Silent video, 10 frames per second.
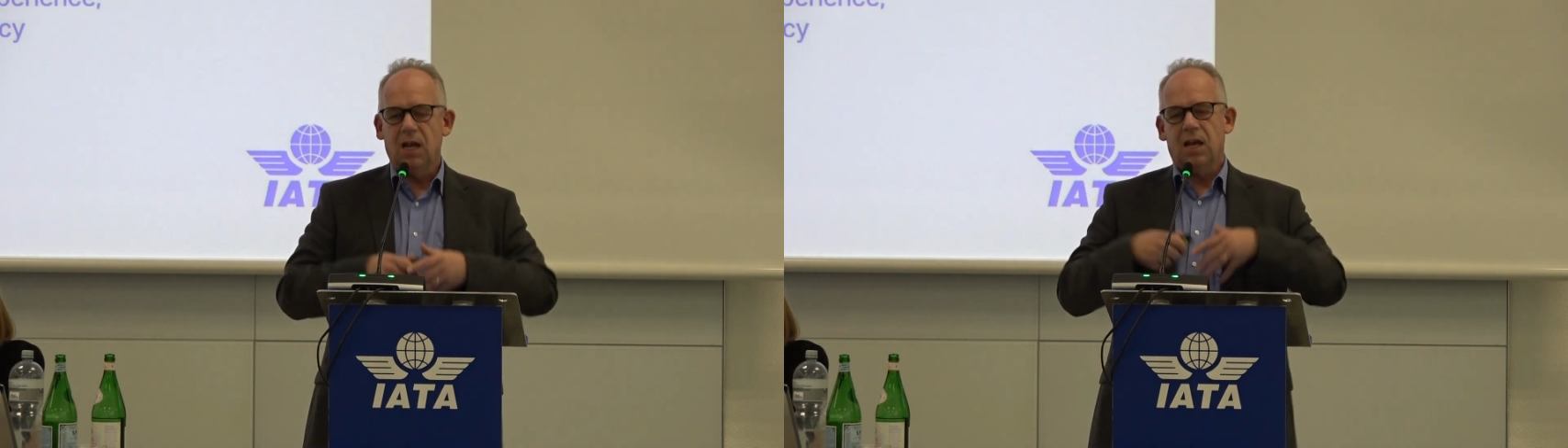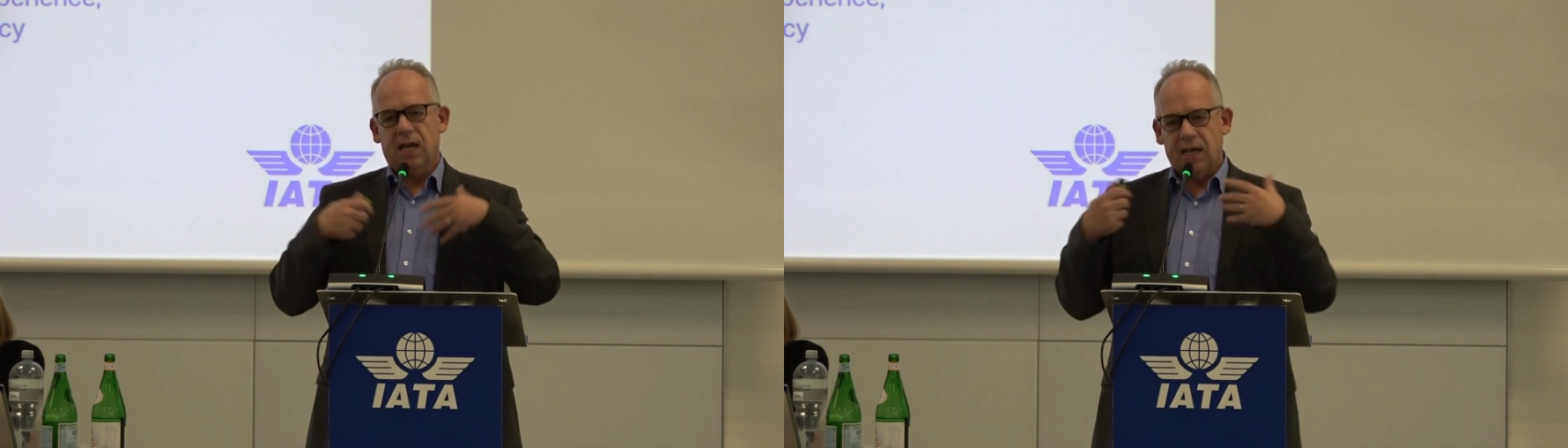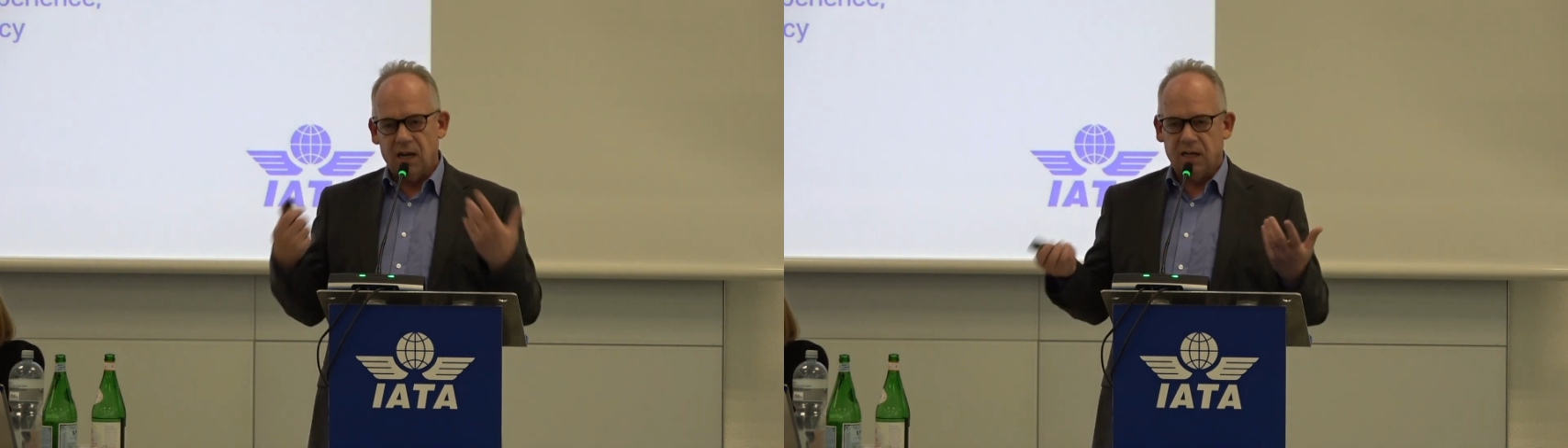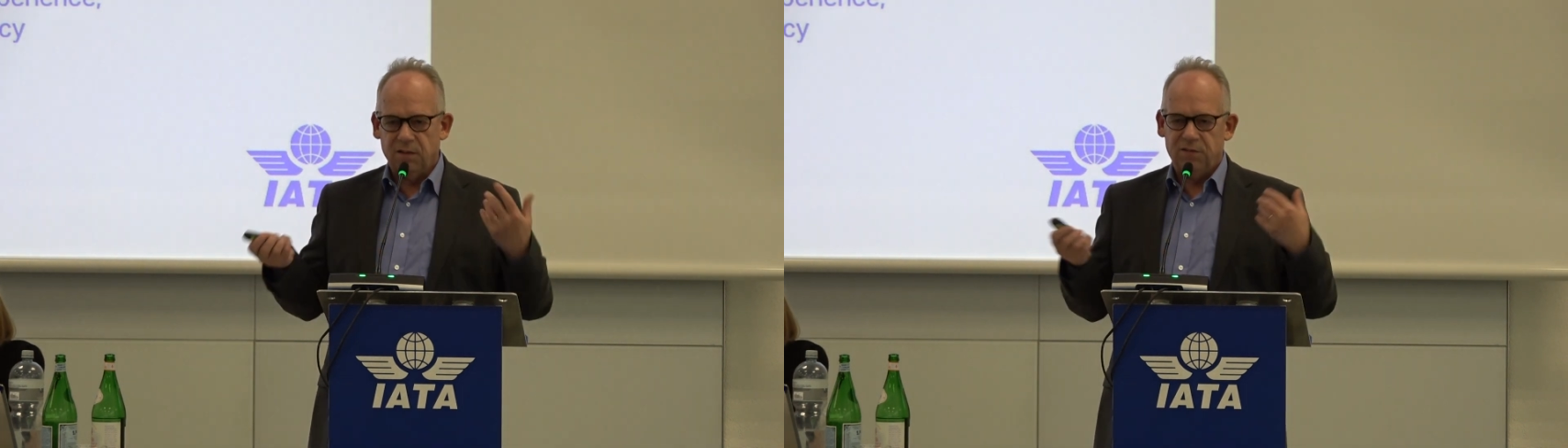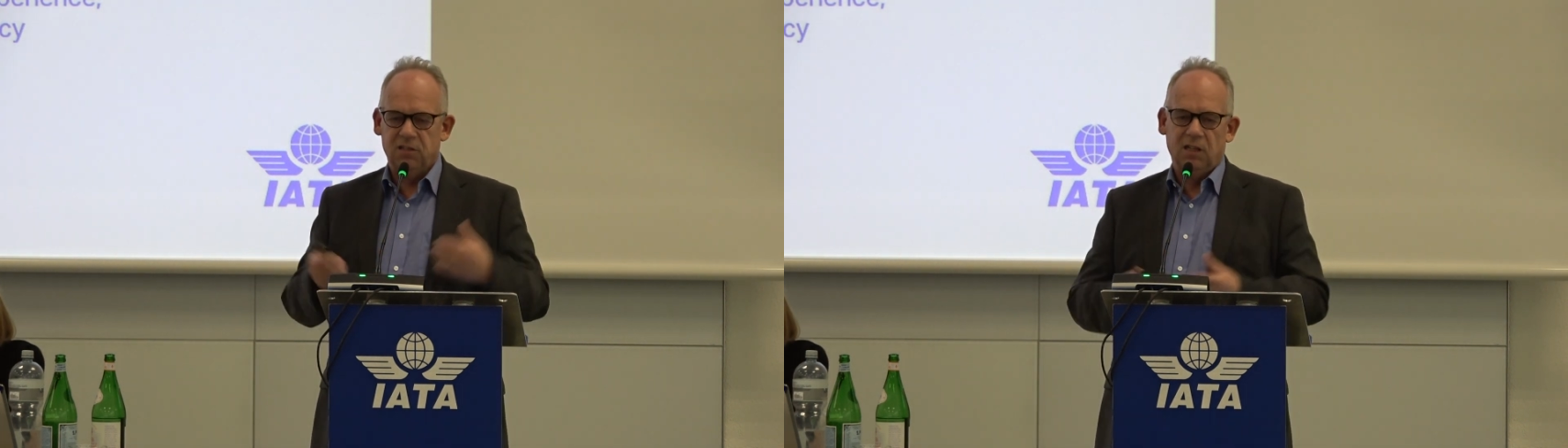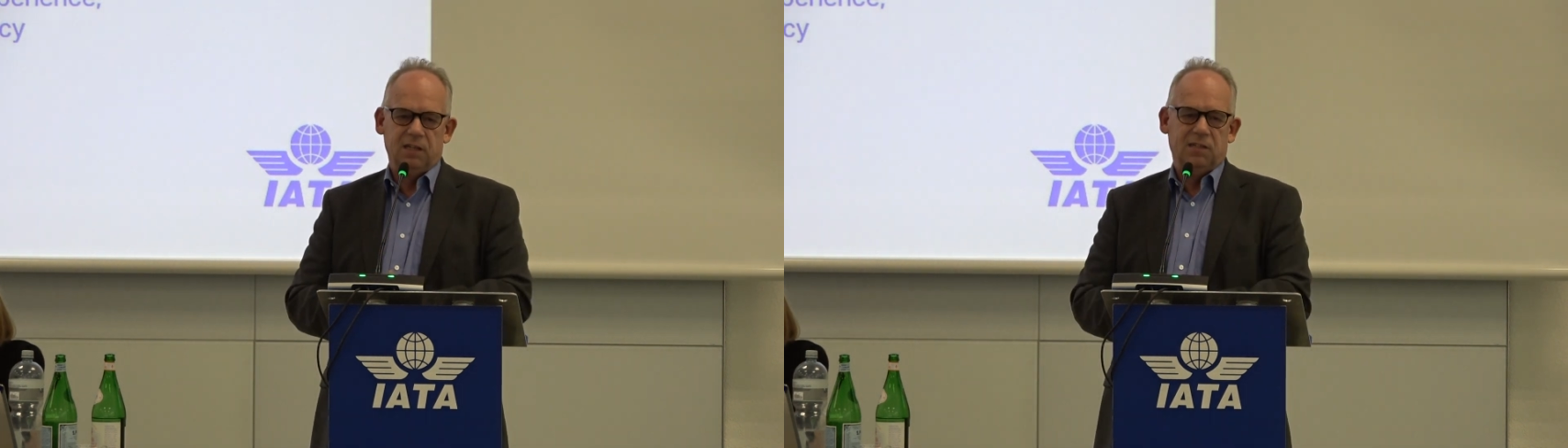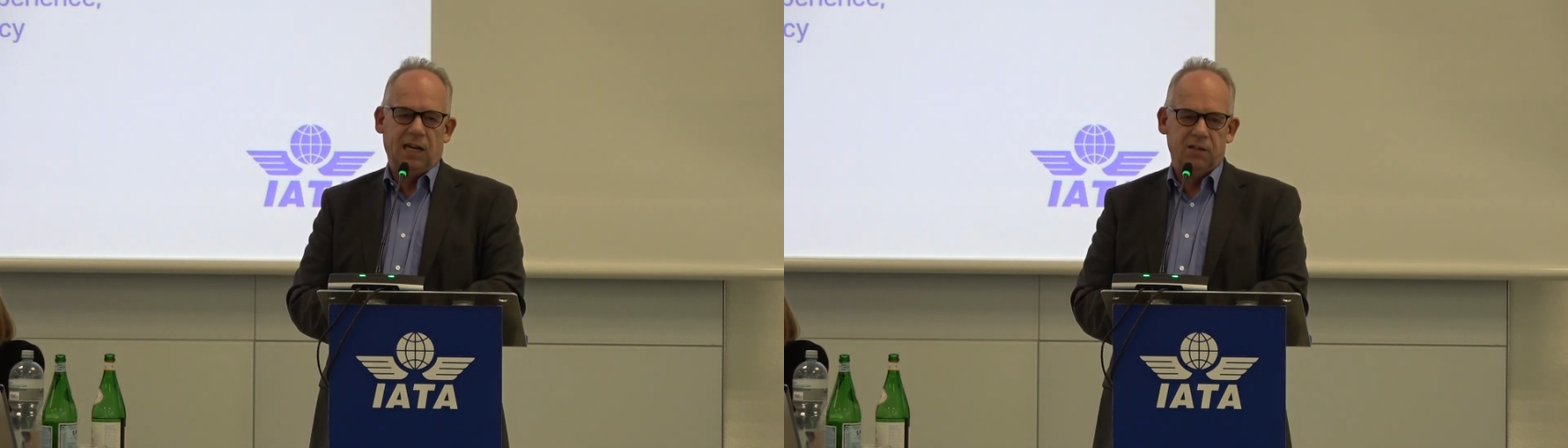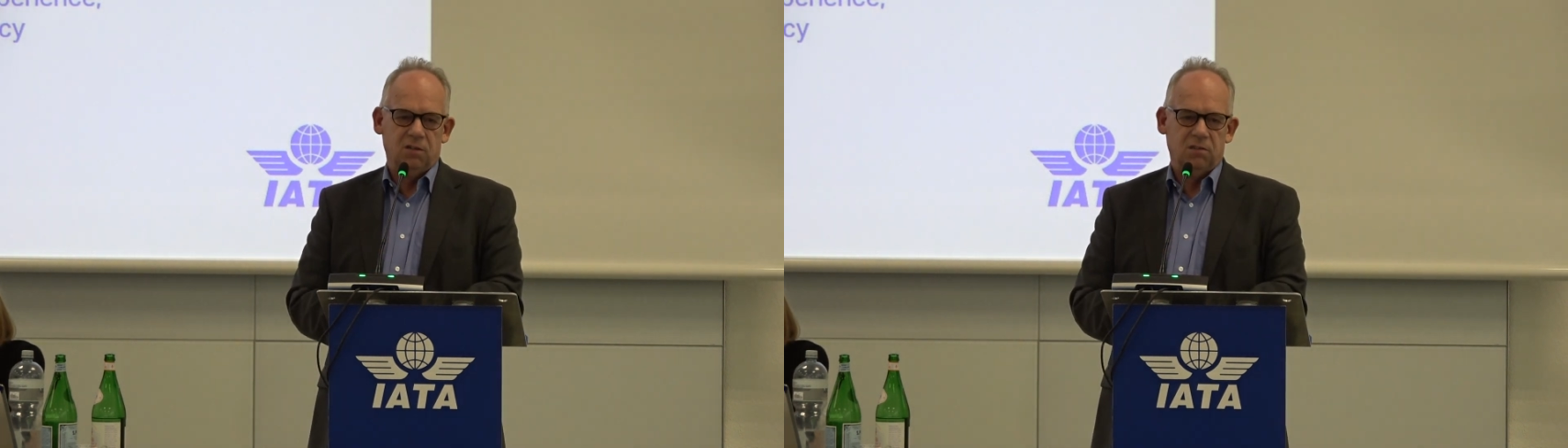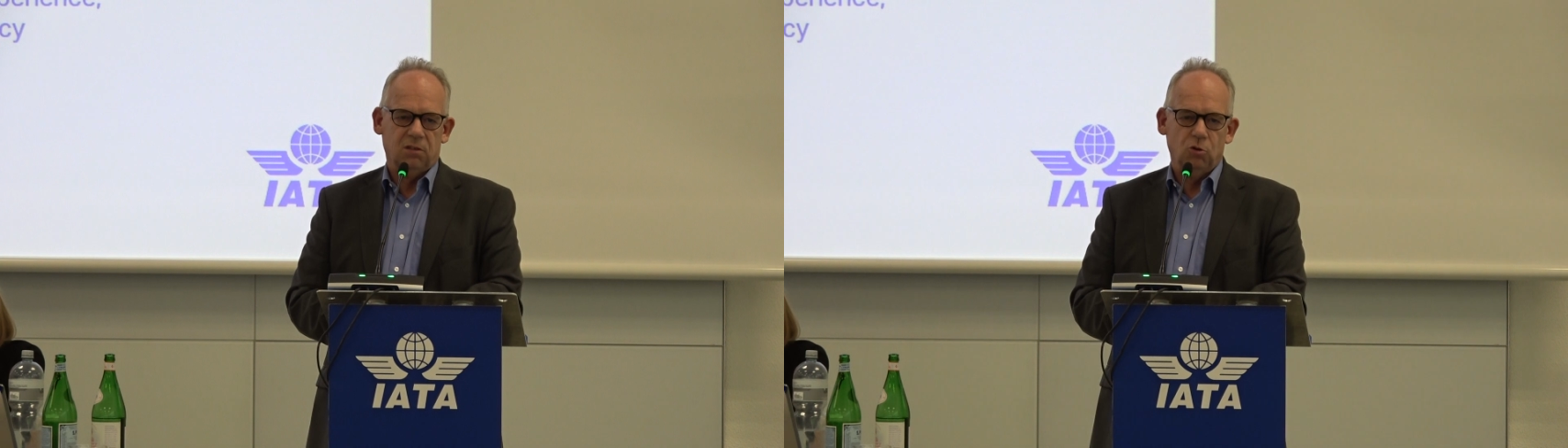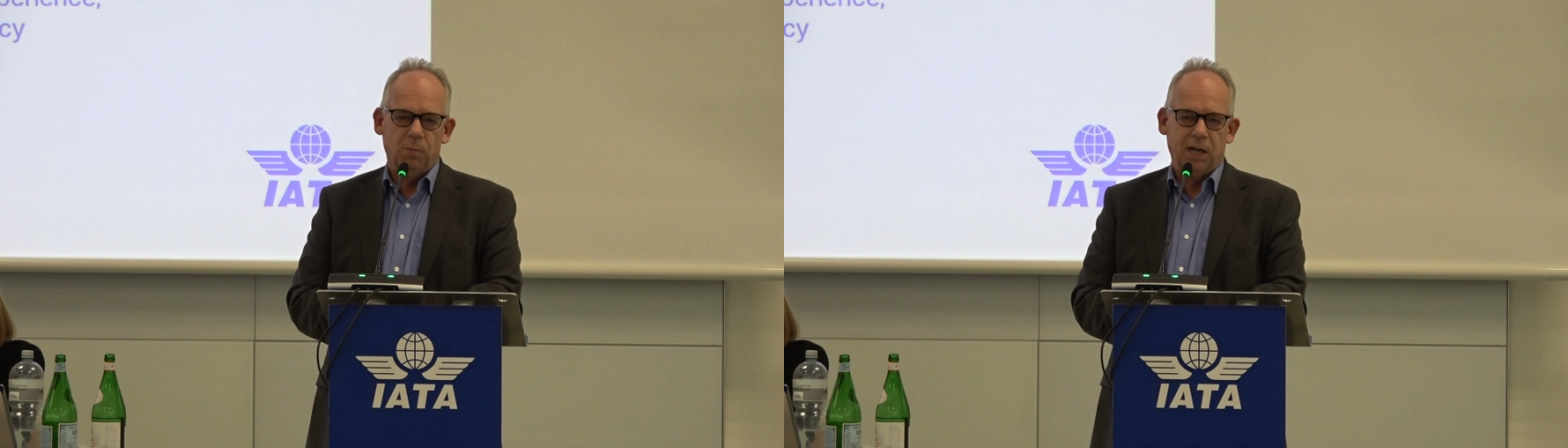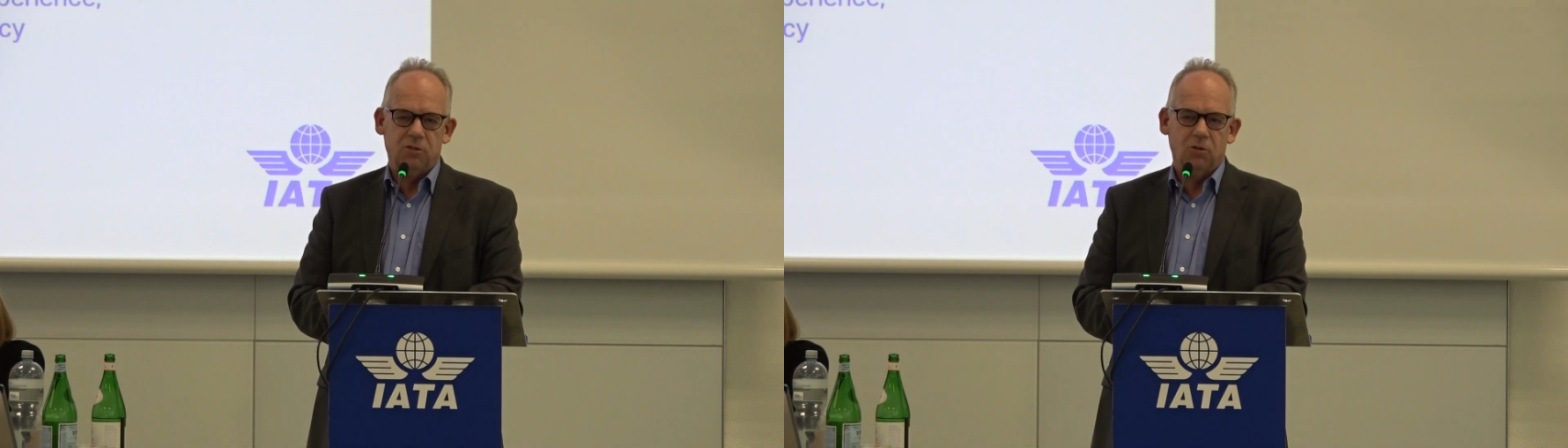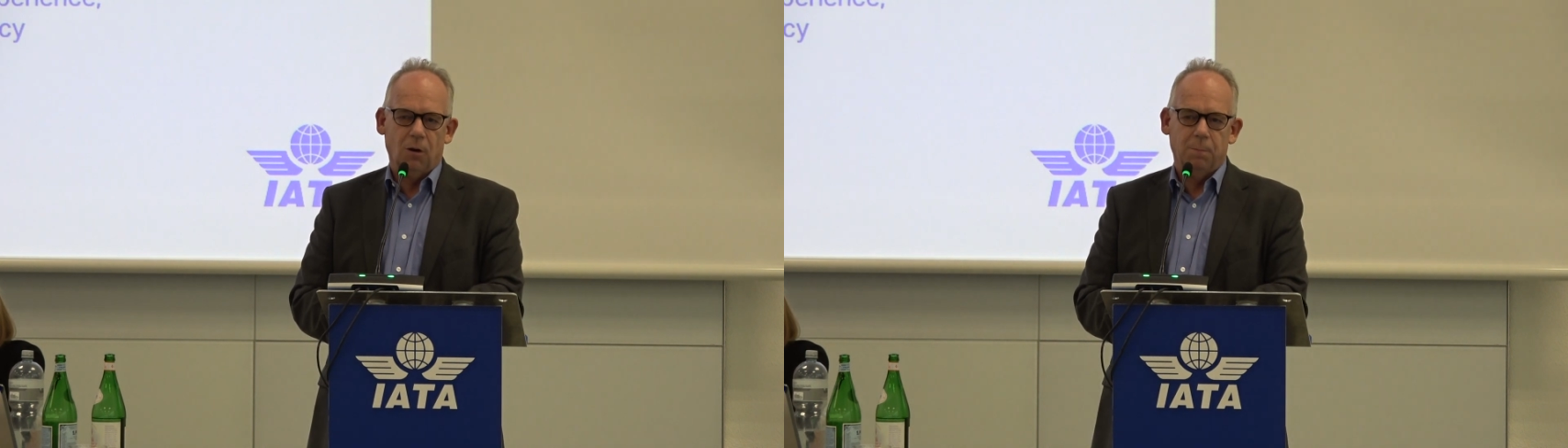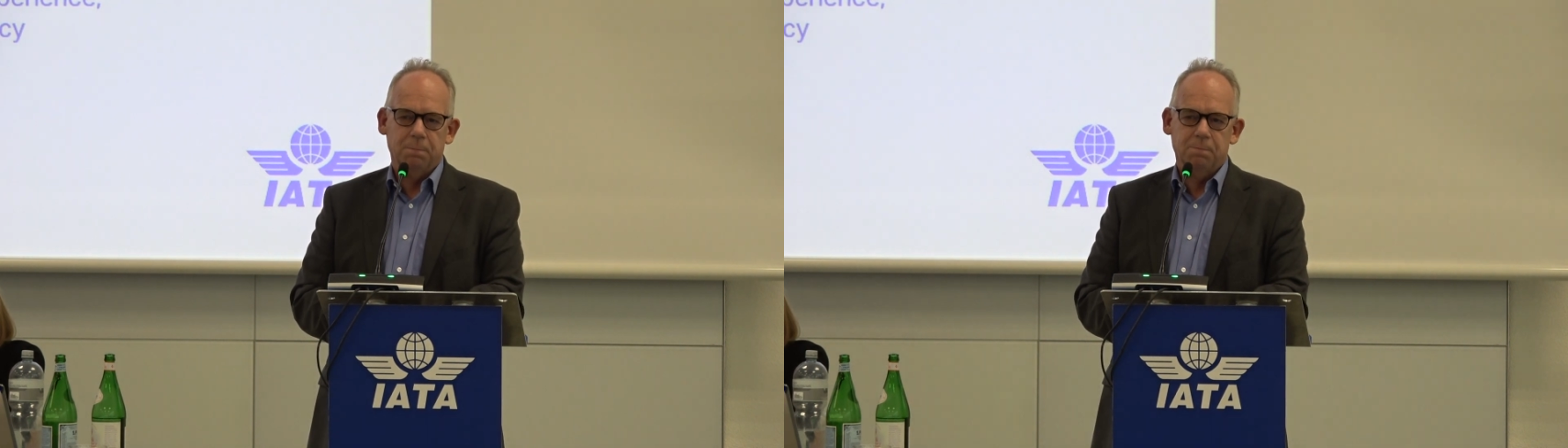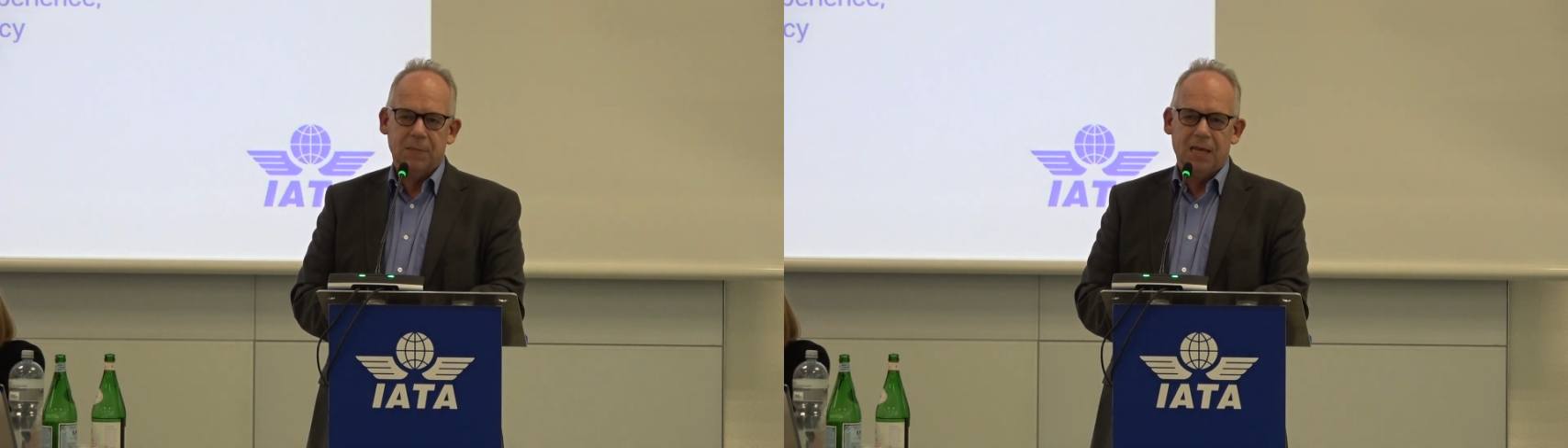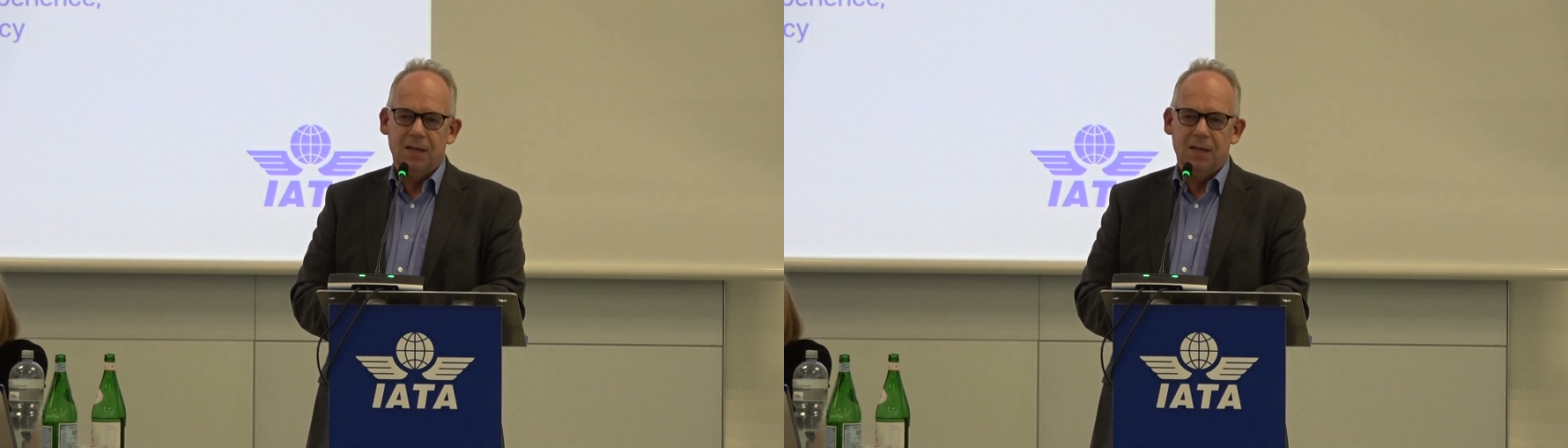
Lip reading: and artificial intelligence to do a better job.